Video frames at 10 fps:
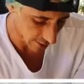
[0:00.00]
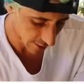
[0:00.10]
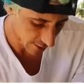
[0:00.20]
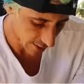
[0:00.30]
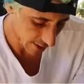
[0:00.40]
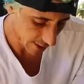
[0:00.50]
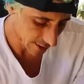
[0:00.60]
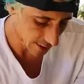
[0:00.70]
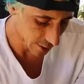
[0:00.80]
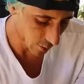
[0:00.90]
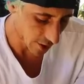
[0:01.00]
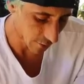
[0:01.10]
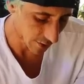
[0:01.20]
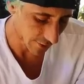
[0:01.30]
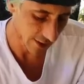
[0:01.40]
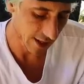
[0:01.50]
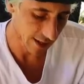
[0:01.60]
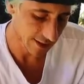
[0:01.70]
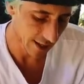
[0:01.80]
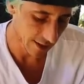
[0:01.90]
this. This is why you don't even get
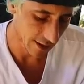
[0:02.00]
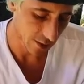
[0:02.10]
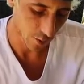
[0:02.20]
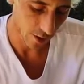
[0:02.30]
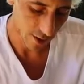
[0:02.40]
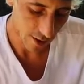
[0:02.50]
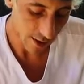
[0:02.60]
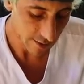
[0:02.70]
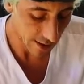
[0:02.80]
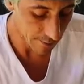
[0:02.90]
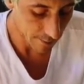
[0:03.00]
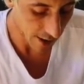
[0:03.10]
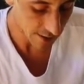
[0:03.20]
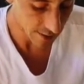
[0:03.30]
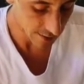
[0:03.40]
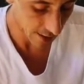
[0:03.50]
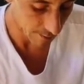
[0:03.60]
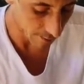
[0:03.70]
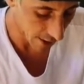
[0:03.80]
excited anymore. 10 bucks is 10